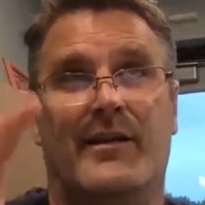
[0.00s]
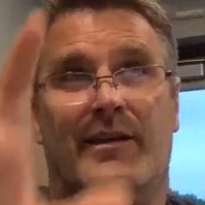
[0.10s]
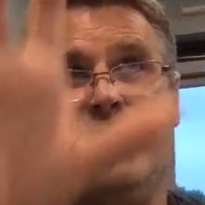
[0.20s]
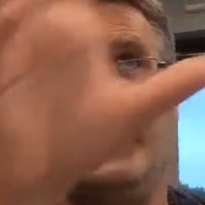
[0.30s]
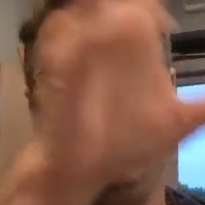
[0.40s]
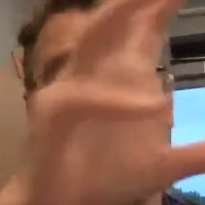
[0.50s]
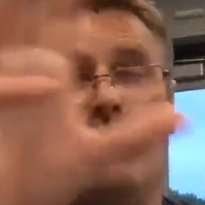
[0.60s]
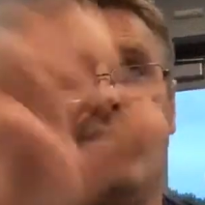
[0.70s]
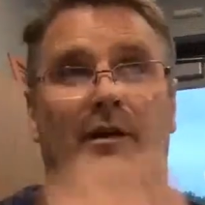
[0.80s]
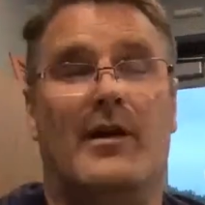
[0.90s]
you know,
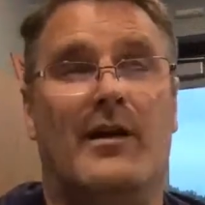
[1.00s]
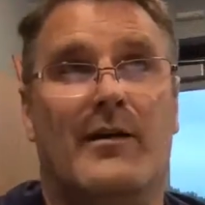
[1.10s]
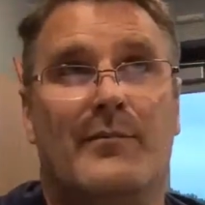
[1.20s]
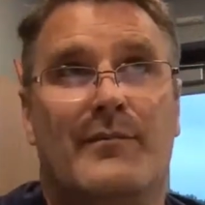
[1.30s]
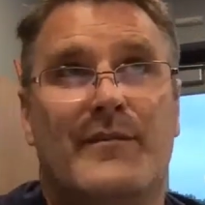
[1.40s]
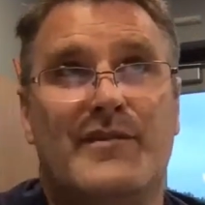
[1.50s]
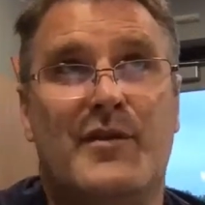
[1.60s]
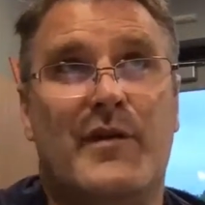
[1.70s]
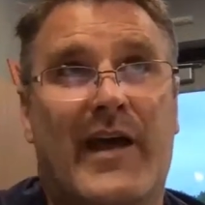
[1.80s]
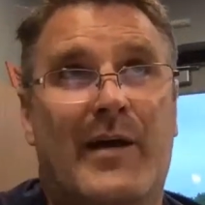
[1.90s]
um,
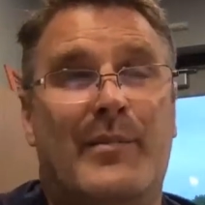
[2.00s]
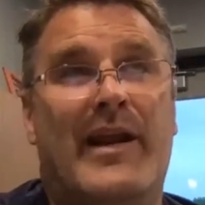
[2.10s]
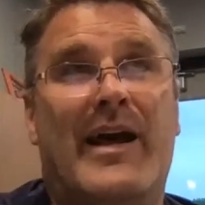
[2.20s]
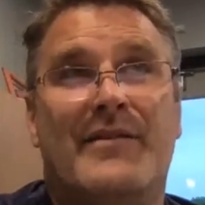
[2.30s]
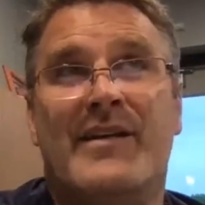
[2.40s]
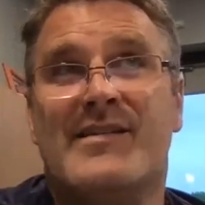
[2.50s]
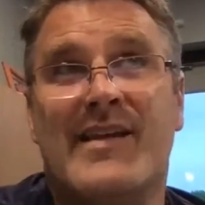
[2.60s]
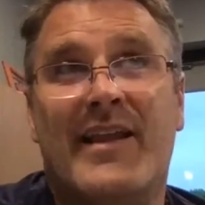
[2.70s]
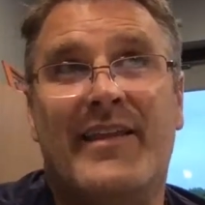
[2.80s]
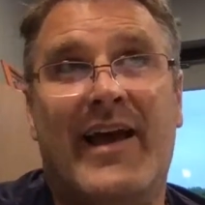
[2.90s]
do that. But having
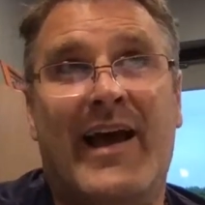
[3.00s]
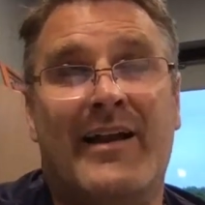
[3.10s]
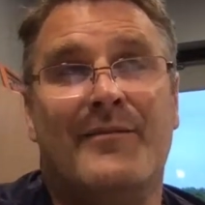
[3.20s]
said that,